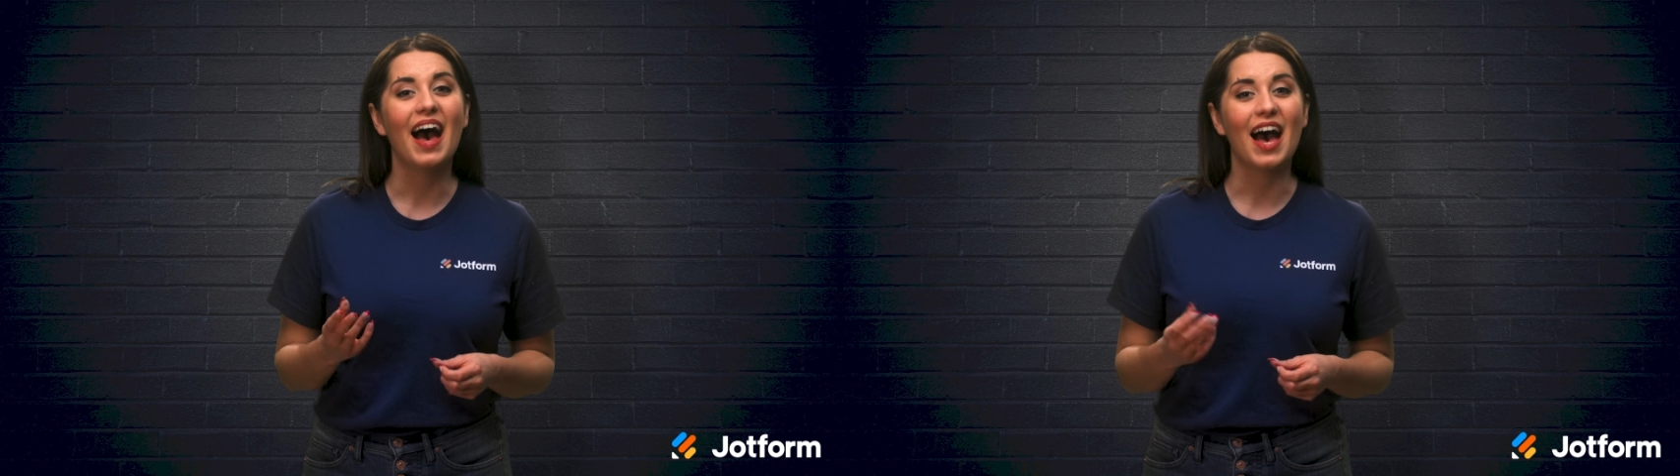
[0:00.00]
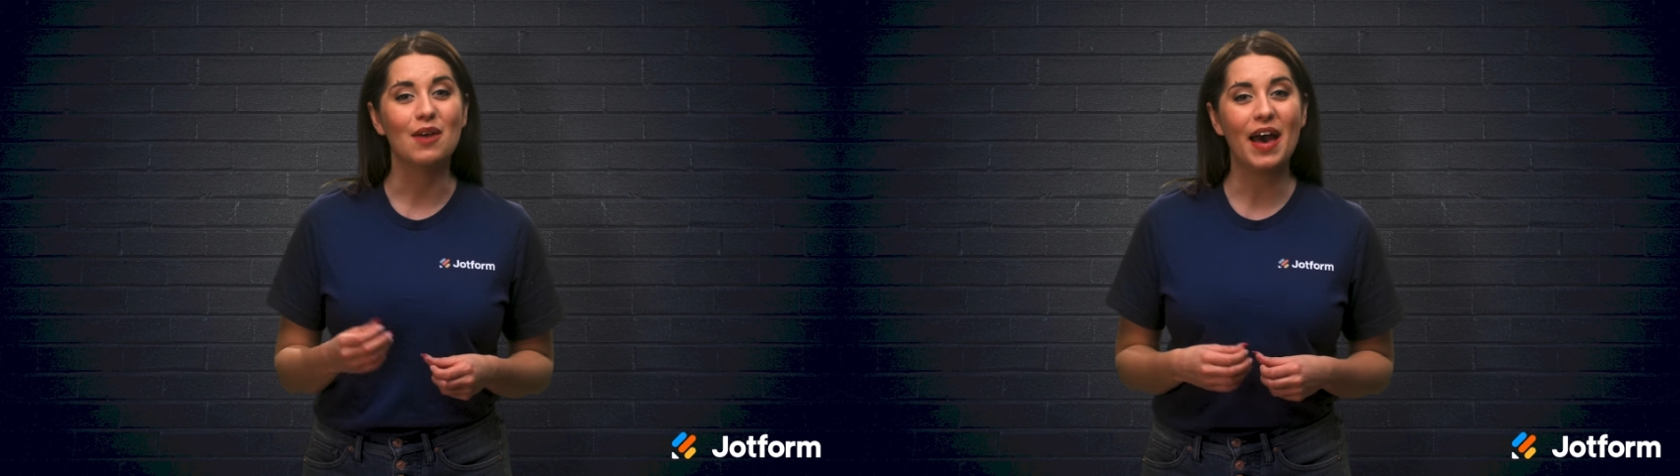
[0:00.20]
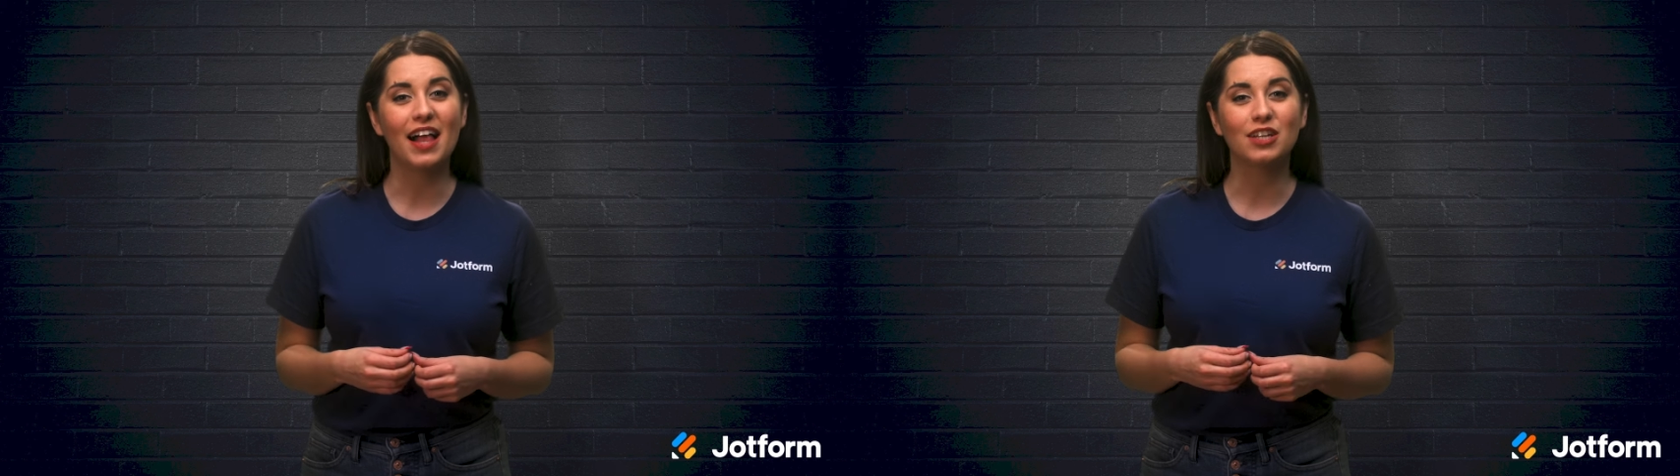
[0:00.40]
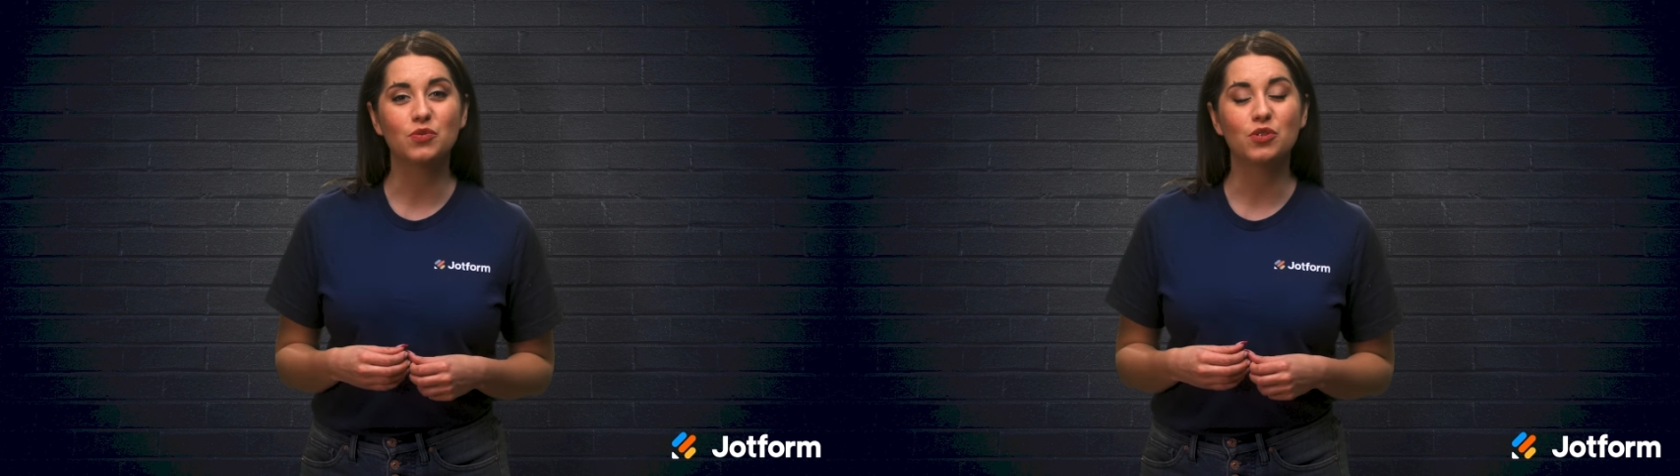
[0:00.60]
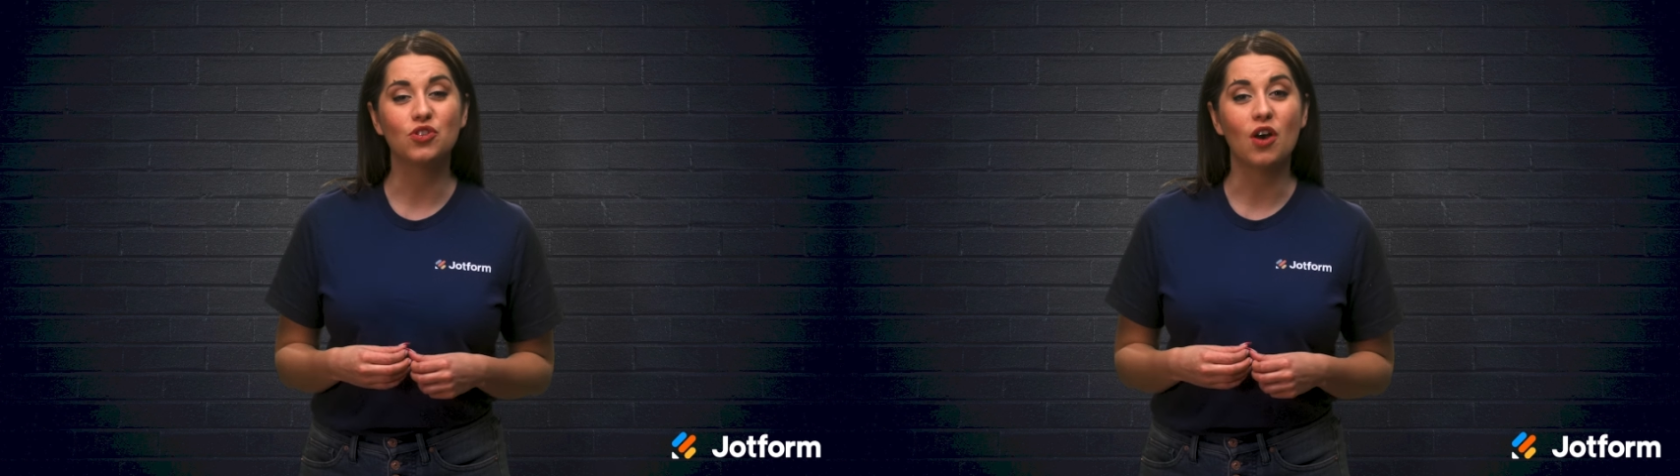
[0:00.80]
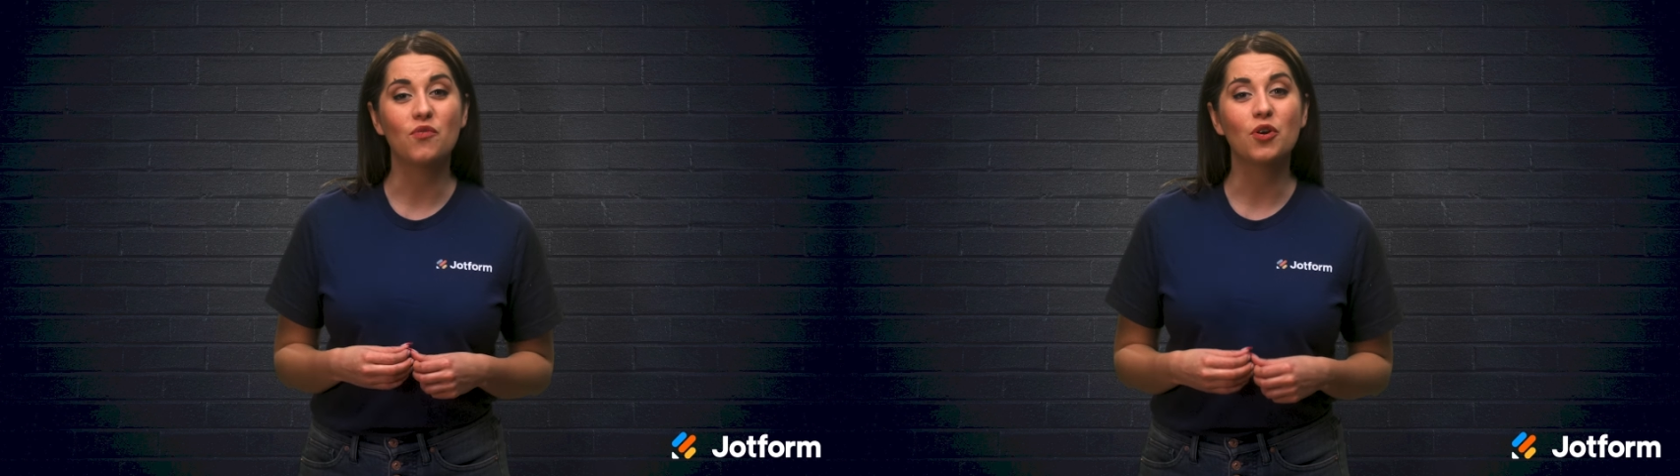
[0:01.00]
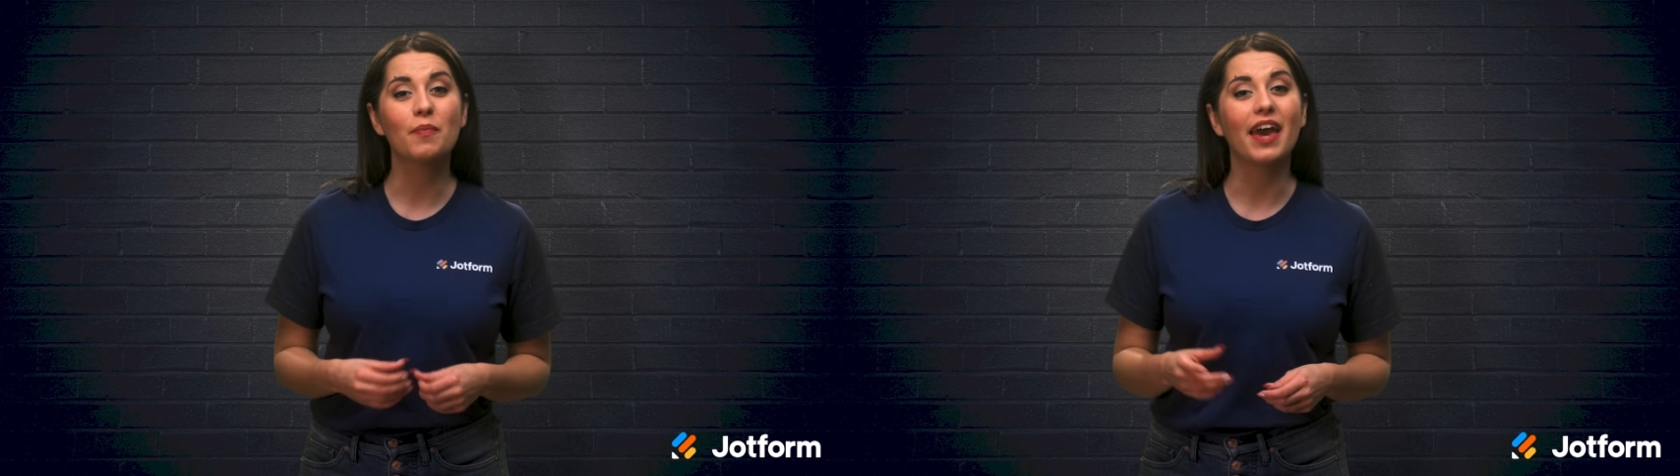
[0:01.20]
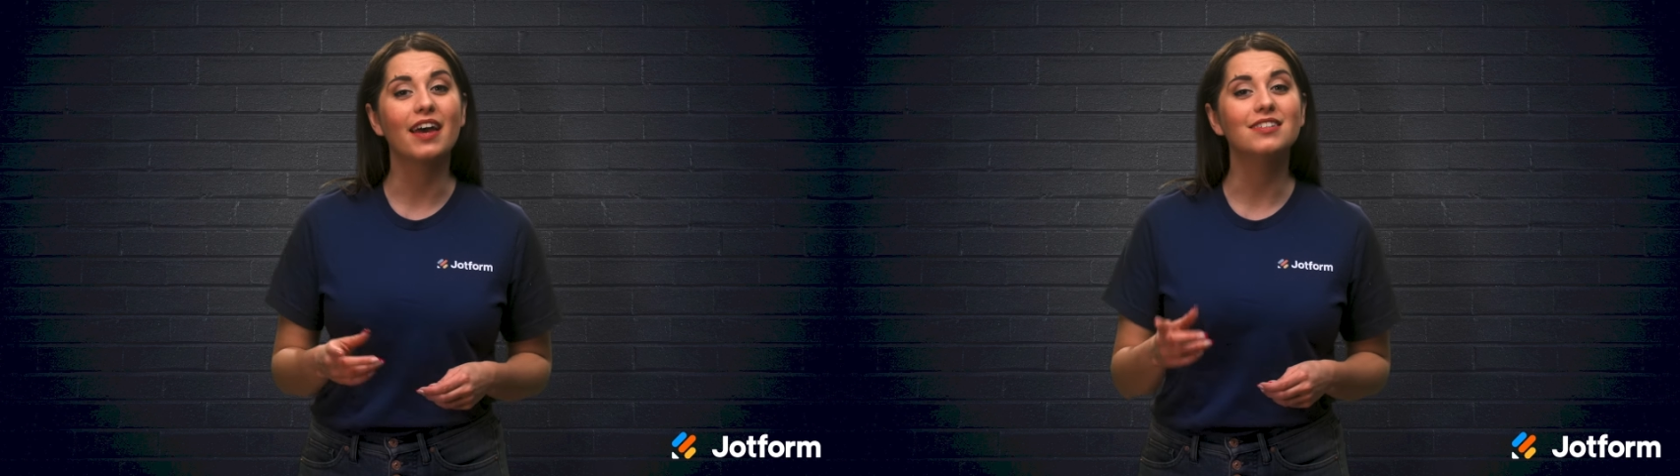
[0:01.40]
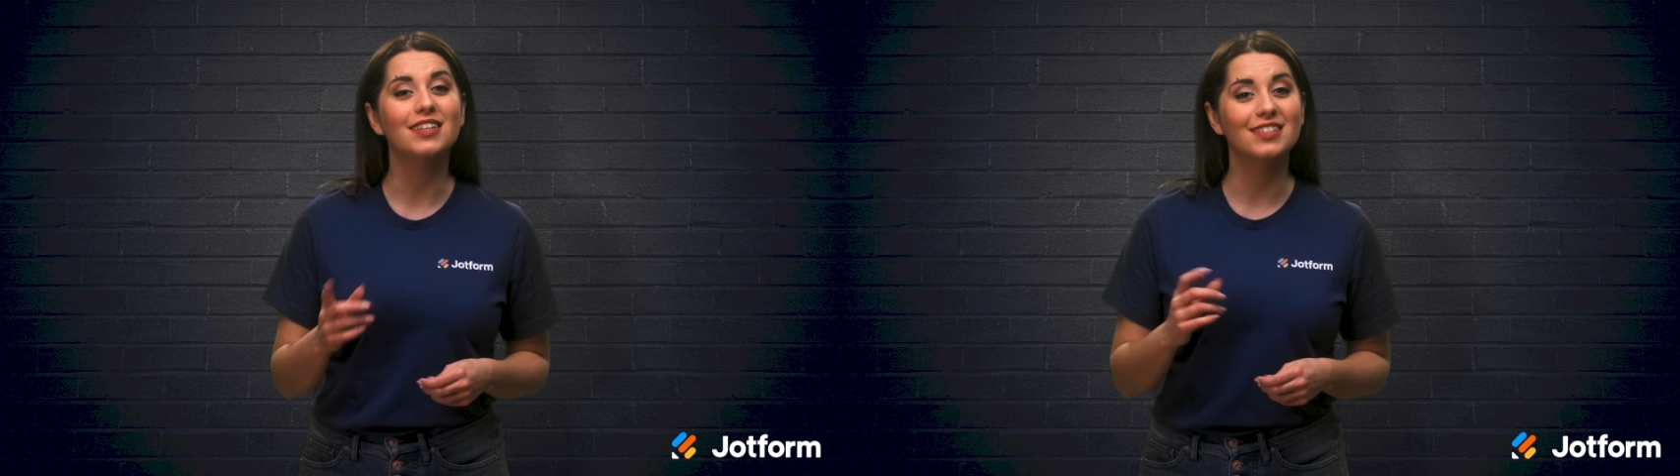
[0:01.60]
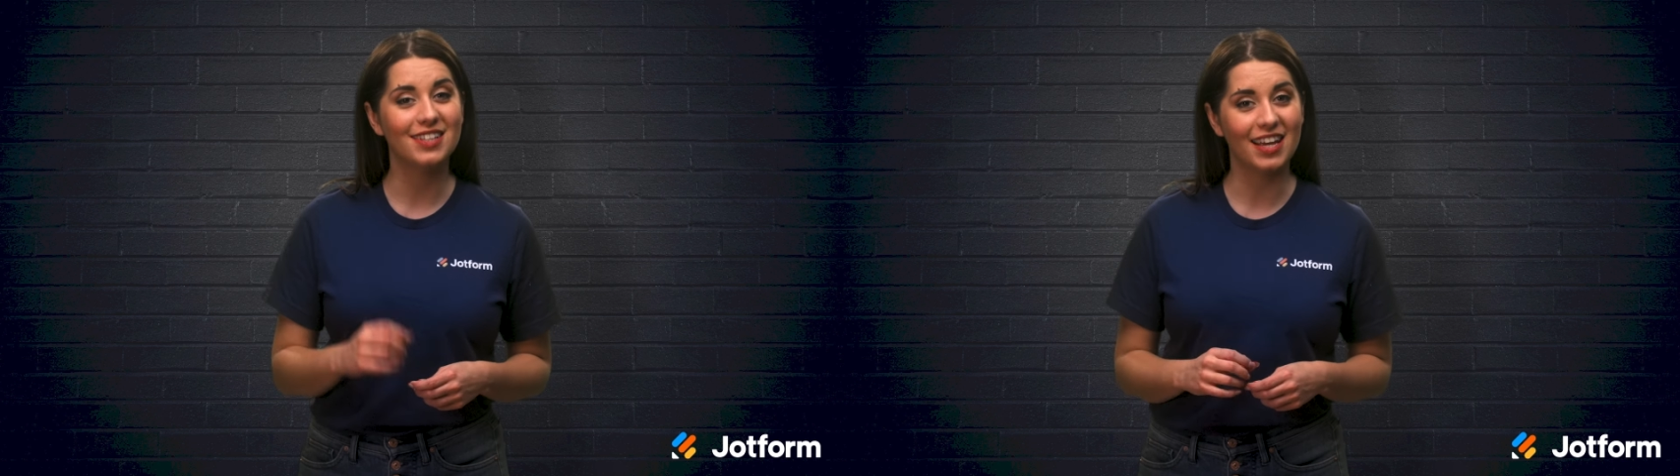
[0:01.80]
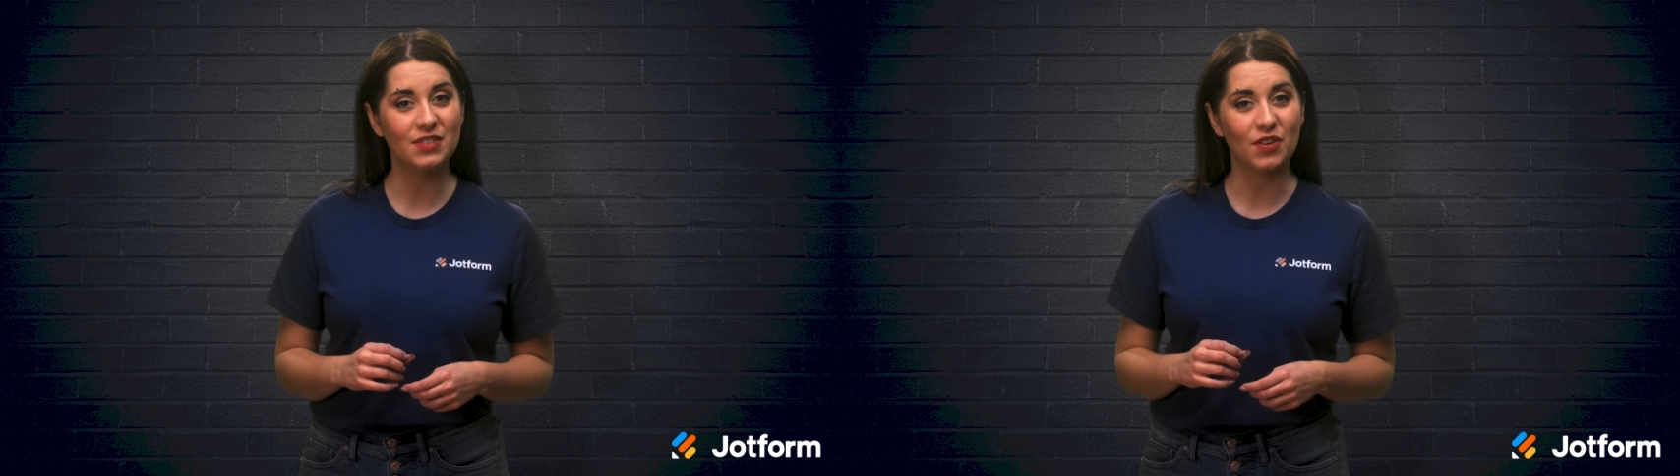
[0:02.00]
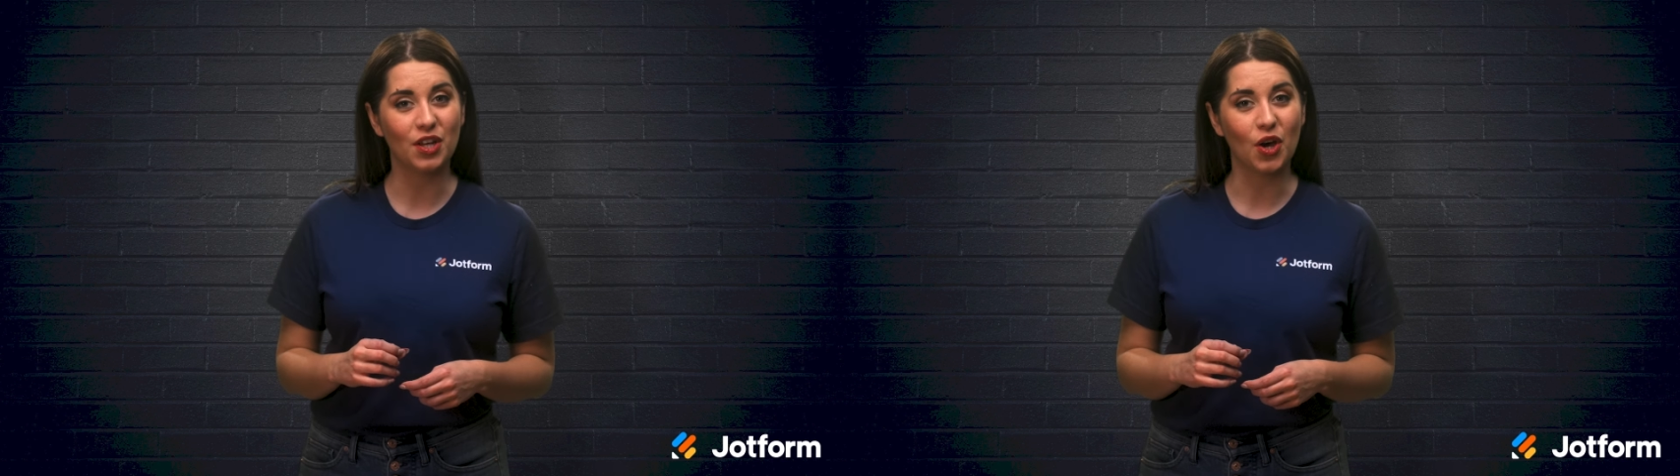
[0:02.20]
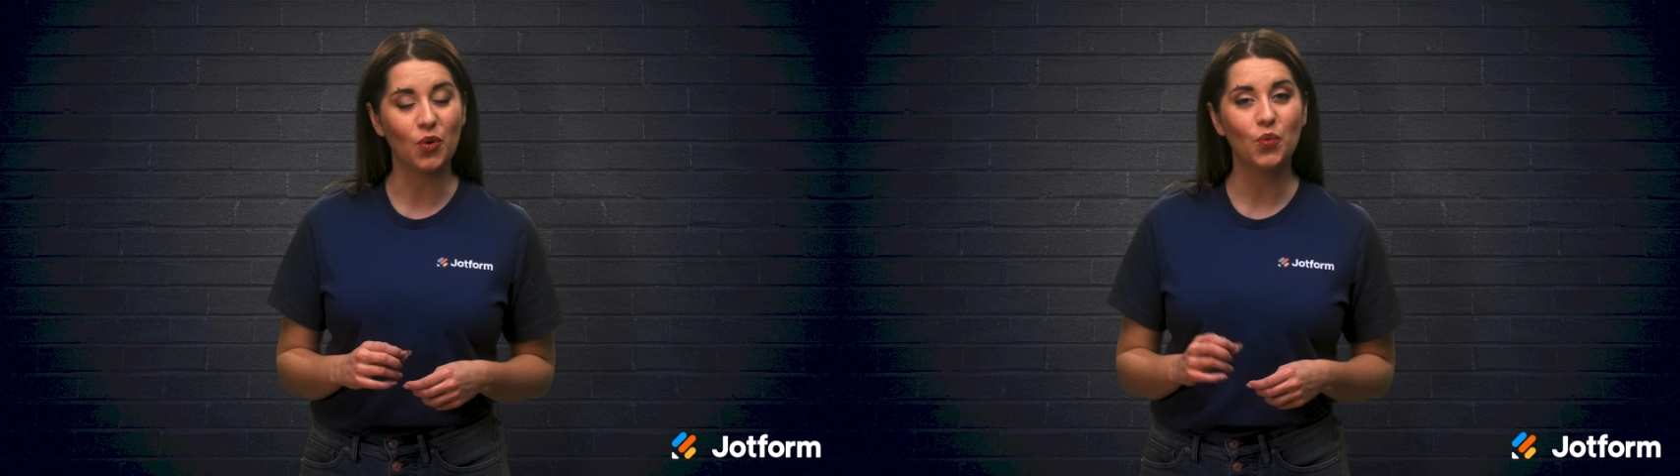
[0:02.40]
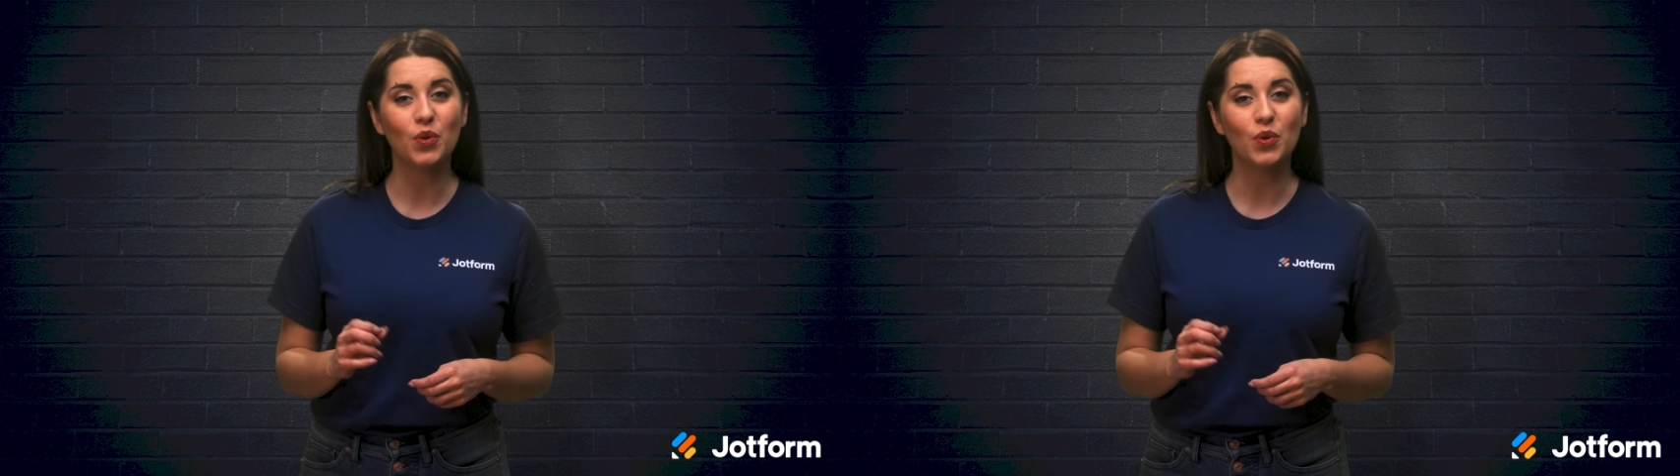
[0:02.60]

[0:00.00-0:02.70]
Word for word: I'm Alex with JotForm, and in today's video,